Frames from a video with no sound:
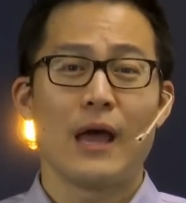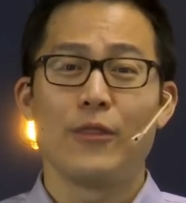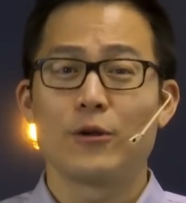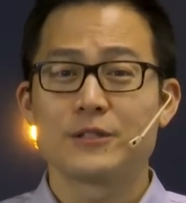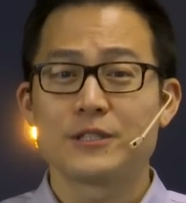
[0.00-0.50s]

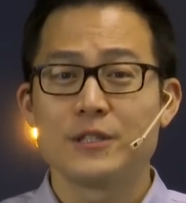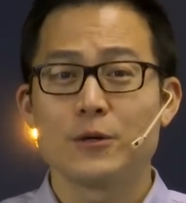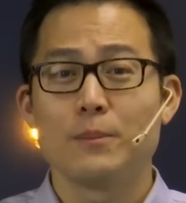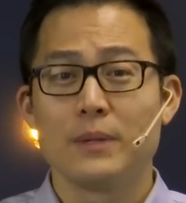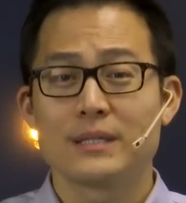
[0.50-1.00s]
and they're
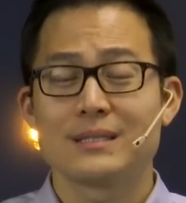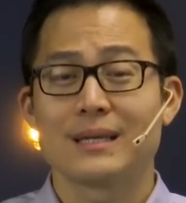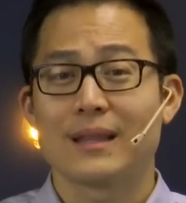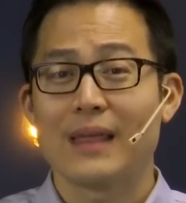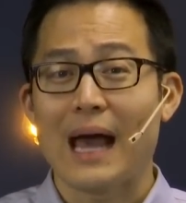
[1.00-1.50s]
still
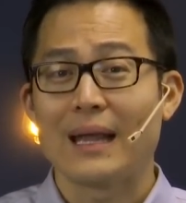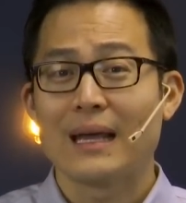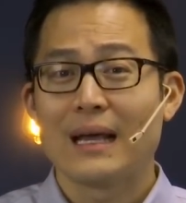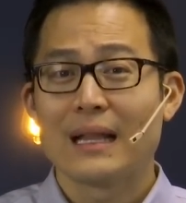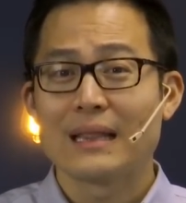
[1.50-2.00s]
missing that
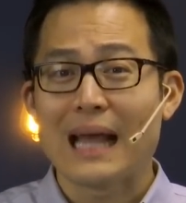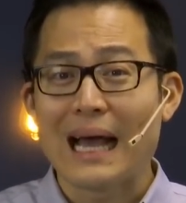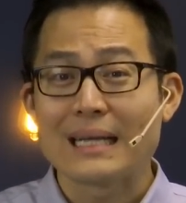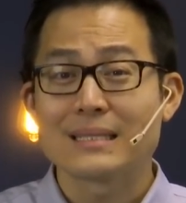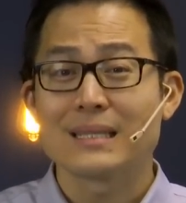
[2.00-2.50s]

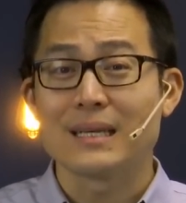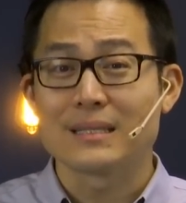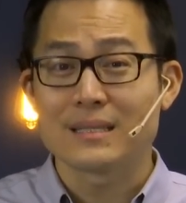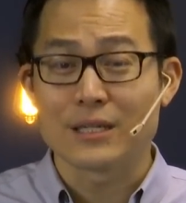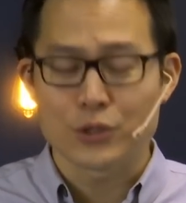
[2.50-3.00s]
last
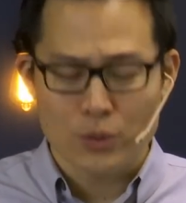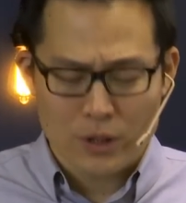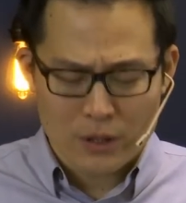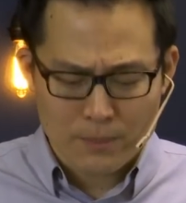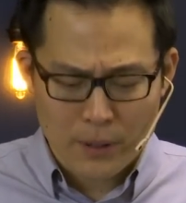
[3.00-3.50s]
essential
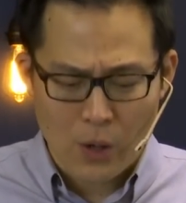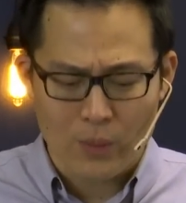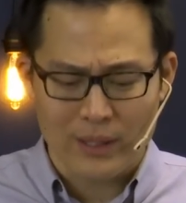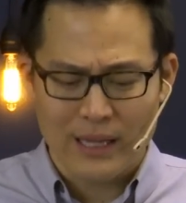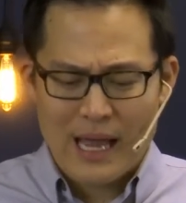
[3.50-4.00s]

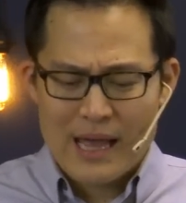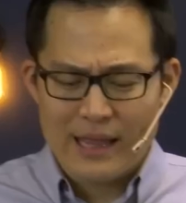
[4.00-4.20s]
component.